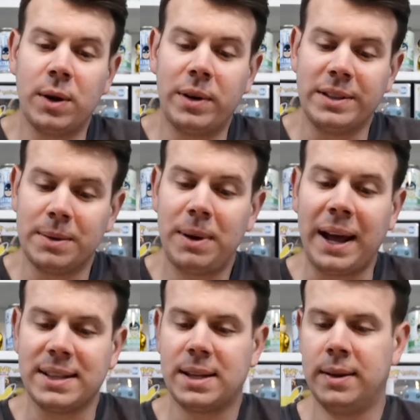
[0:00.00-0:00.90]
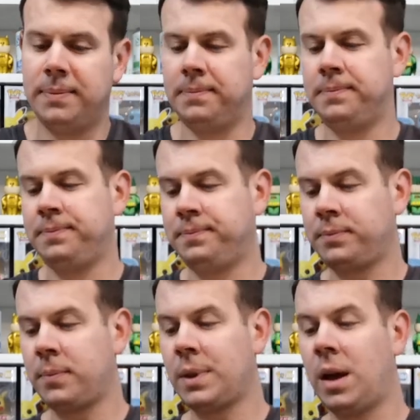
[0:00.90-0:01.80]
it all into place
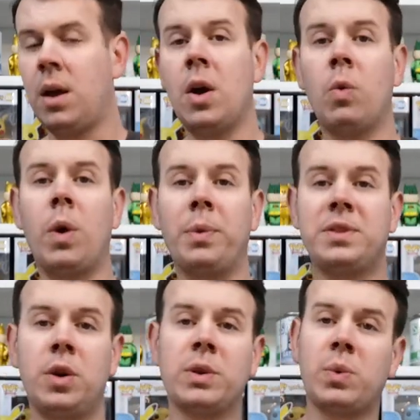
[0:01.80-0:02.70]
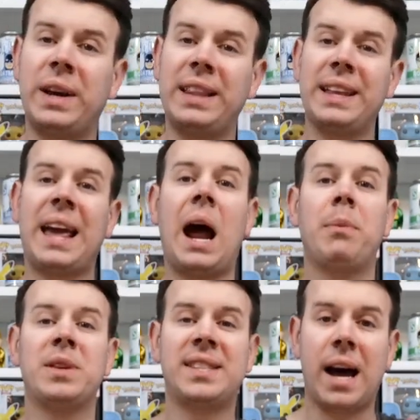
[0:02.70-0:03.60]
what we'll do is we'll get the
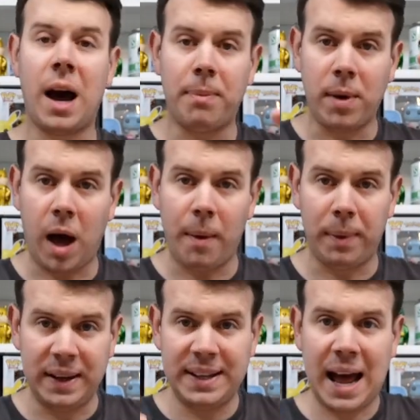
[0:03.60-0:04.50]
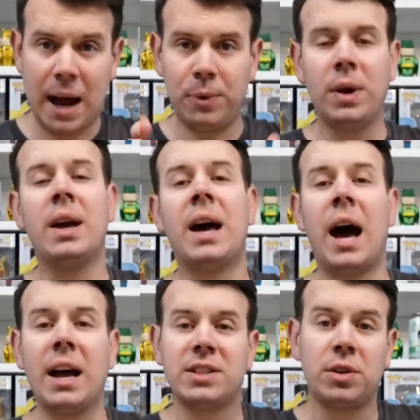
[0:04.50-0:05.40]
camera set up up and down
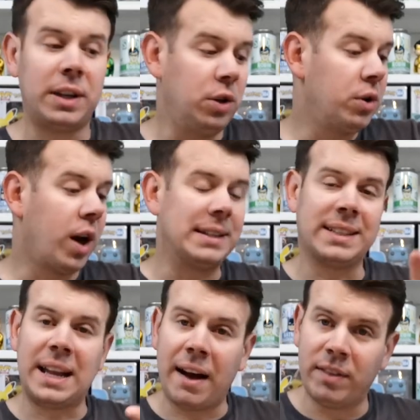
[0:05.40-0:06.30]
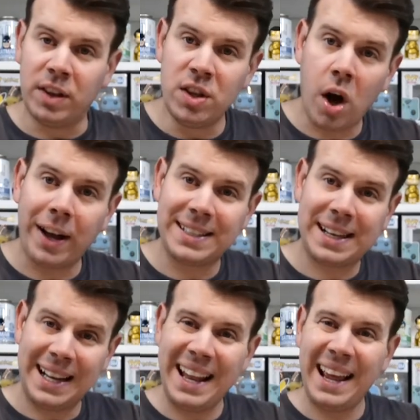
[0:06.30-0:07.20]
uh, so that you guys can have a nice
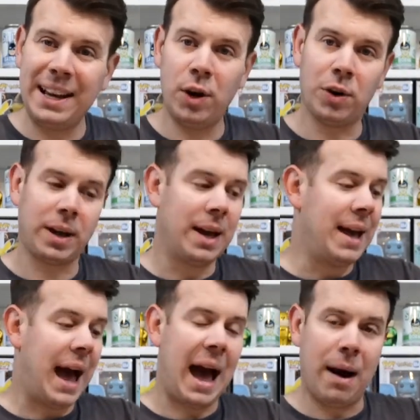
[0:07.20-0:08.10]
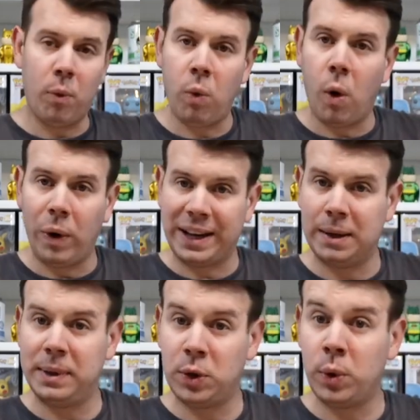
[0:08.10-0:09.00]
clear look uh, what we're going
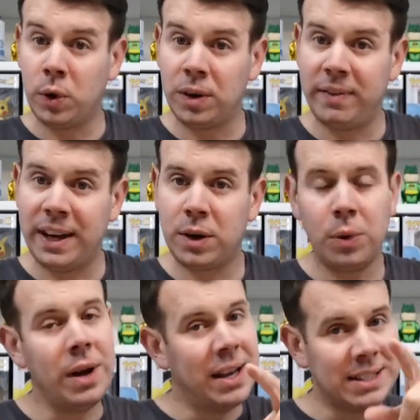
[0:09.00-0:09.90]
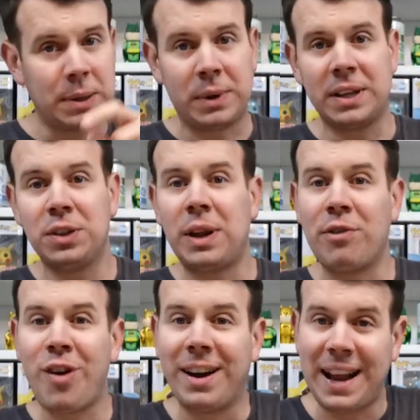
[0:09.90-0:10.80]
to be doing on the vehicle. So we're going to do
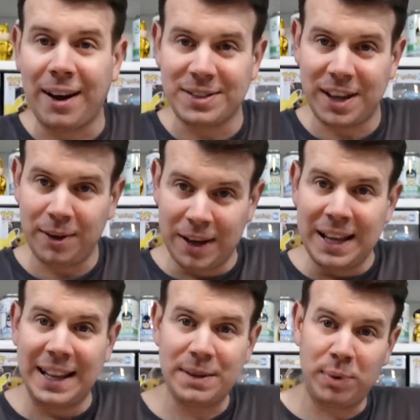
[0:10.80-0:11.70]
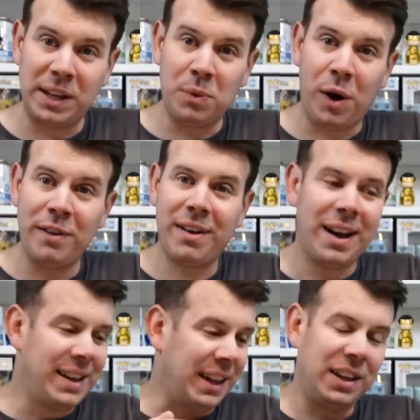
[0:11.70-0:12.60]
that right now. So let's bring you
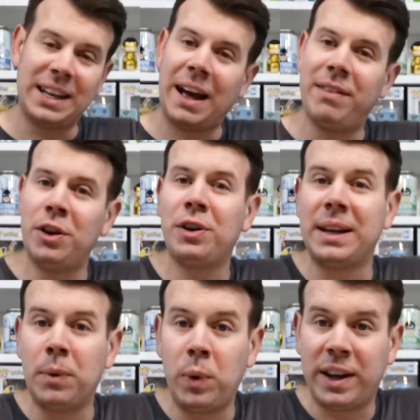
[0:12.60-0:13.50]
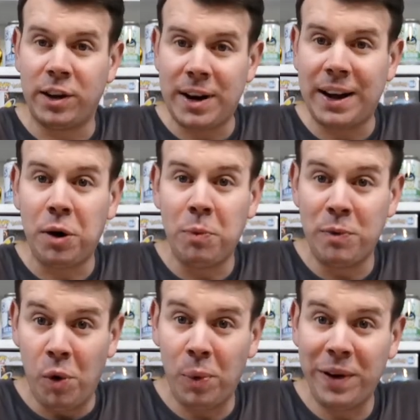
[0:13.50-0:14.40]
over and you can have a look and then we can crack on
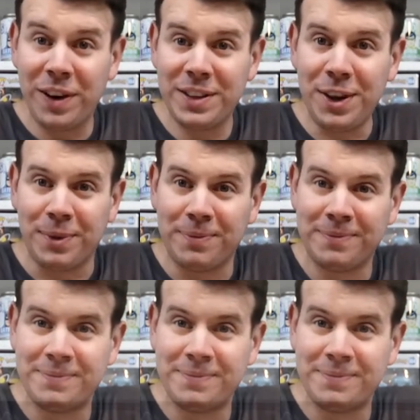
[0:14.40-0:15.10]
with what we've got to do.